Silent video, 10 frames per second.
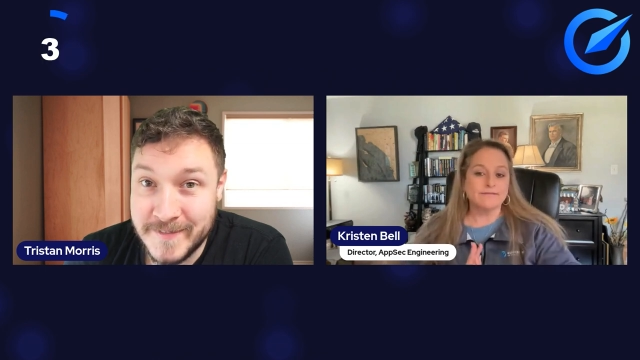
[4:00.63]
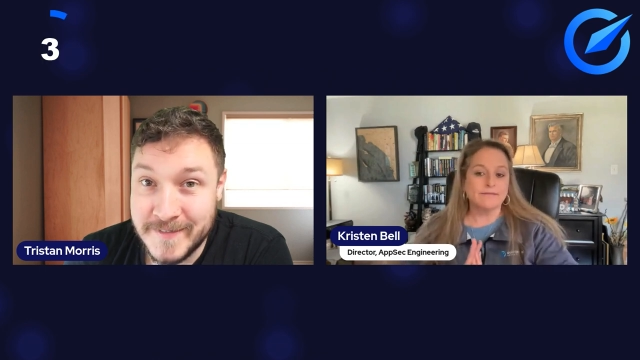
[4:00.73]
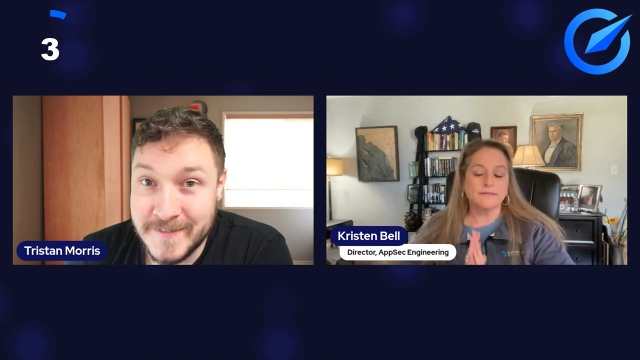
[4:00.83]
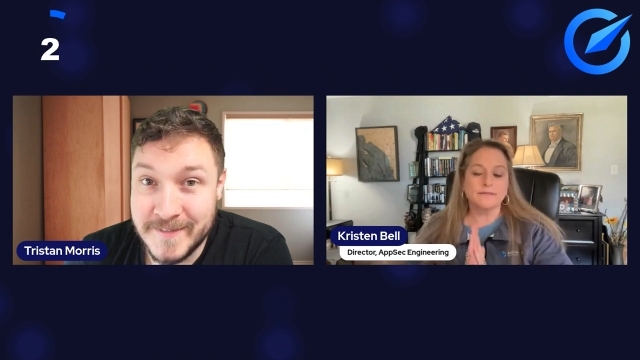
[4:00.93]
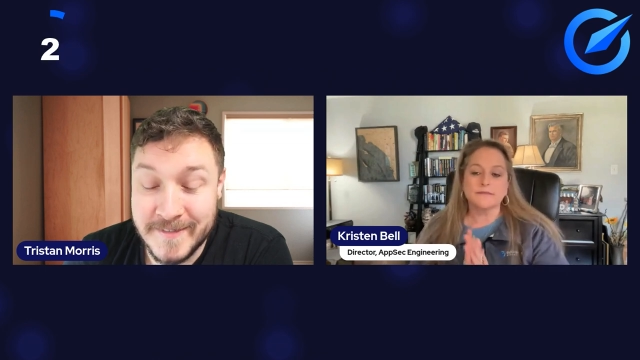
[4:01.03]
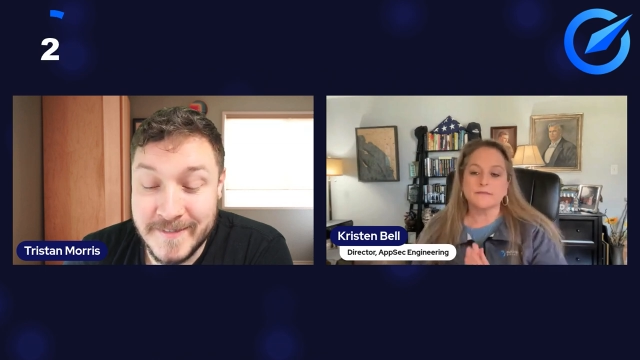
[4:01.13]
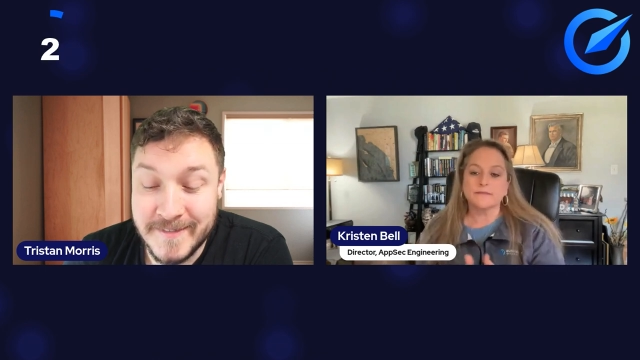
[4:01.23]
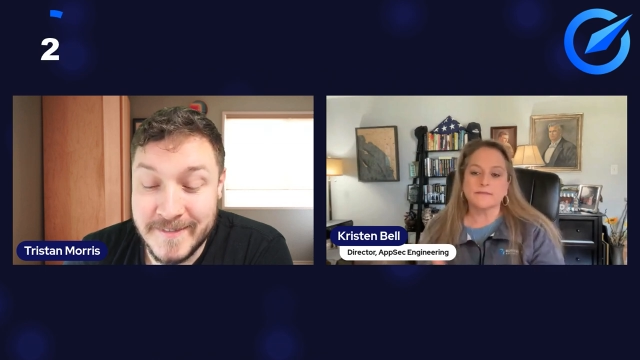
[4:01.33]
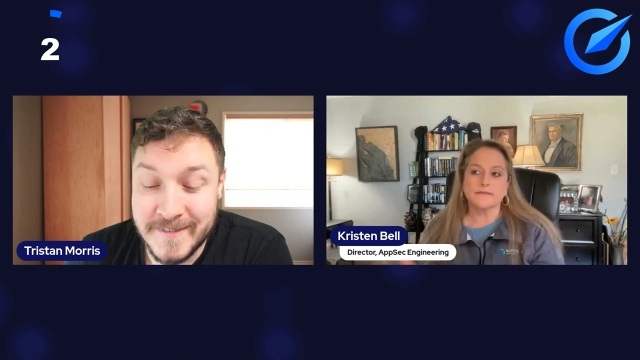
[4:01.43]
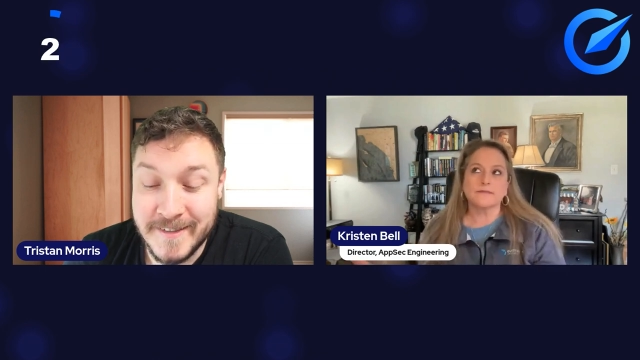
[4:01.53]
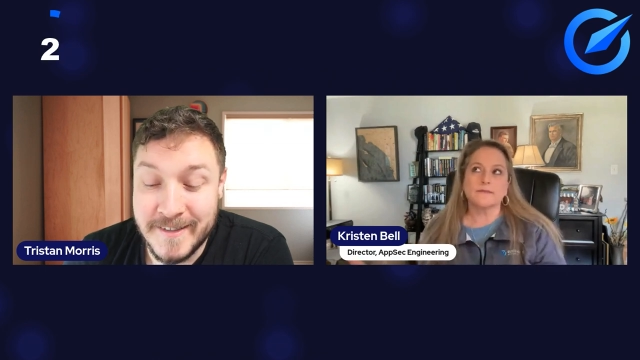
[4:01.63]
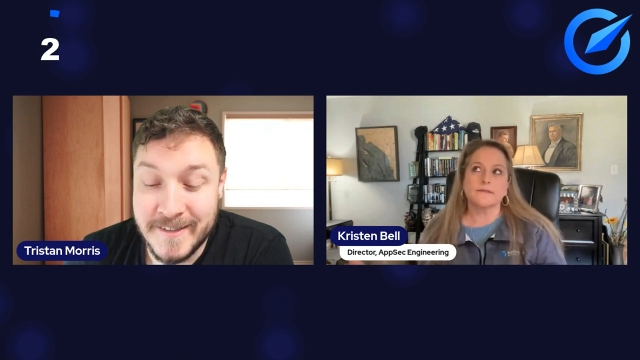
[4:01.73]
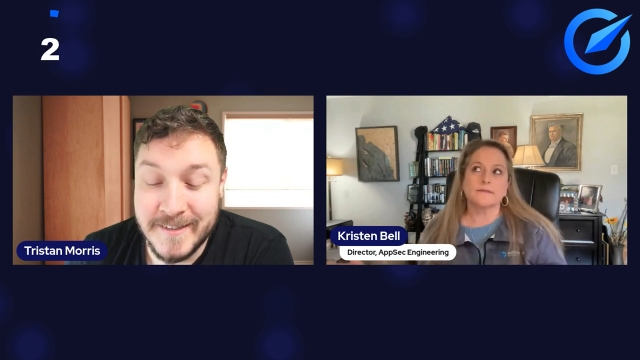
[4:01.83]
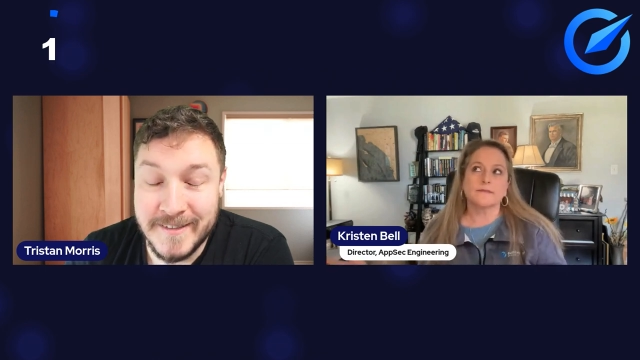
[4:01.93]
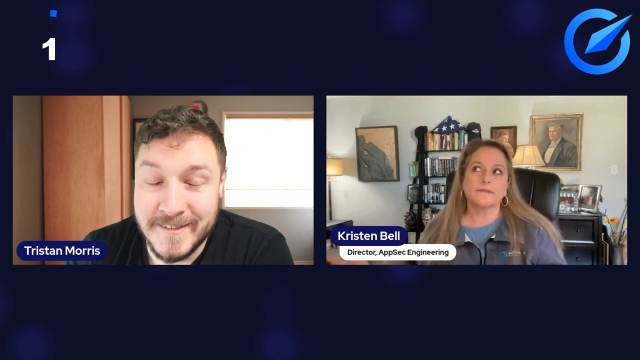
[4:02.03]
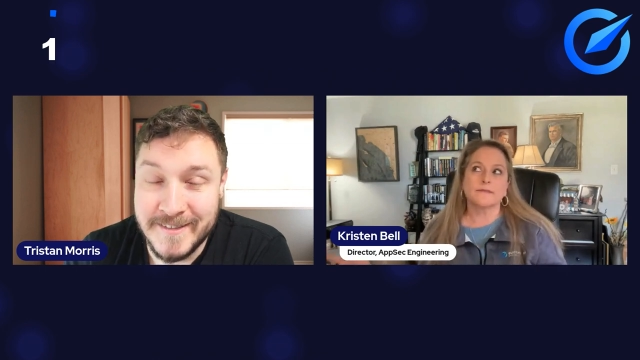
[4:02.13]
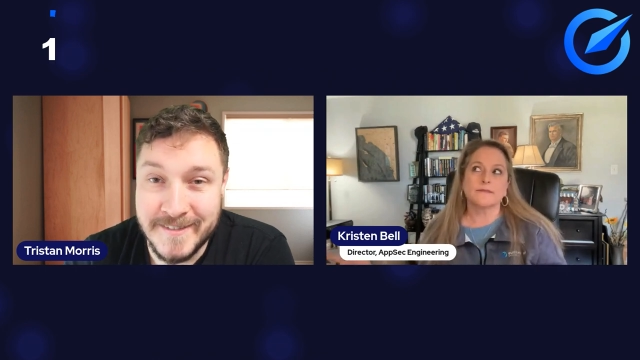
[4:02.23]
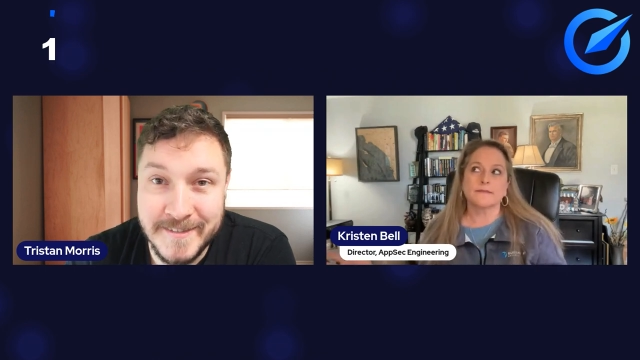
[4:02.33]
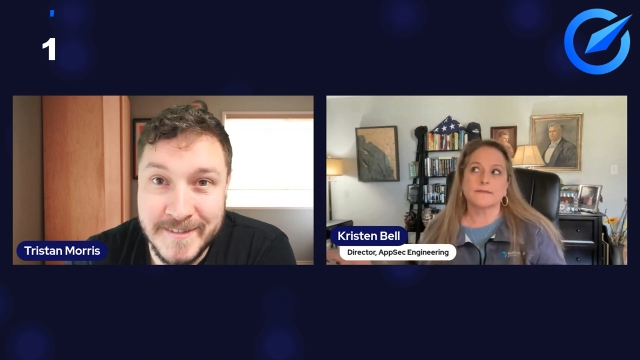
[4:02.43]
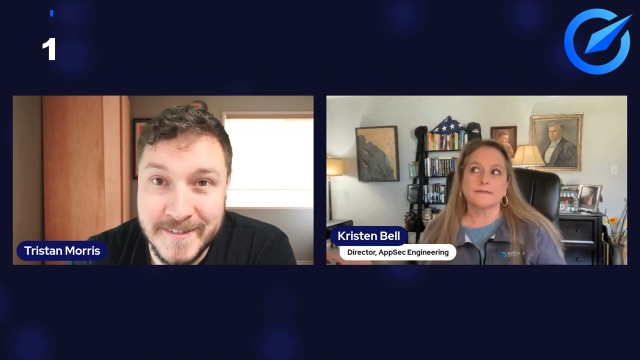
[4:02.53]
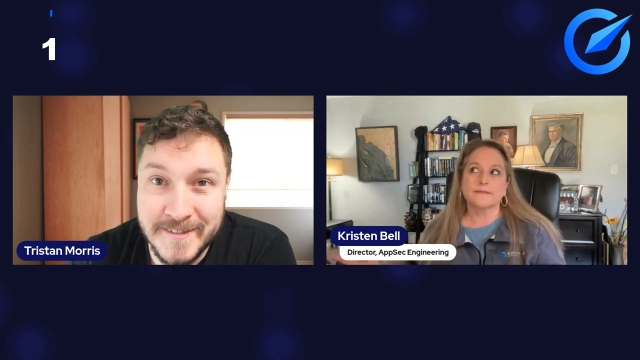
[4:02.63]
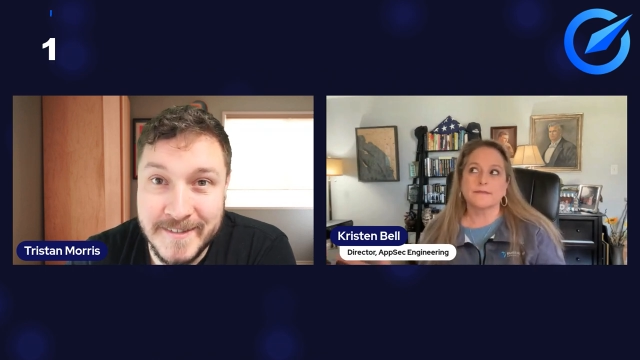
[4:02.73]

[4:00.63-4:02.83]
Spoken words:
[no speech]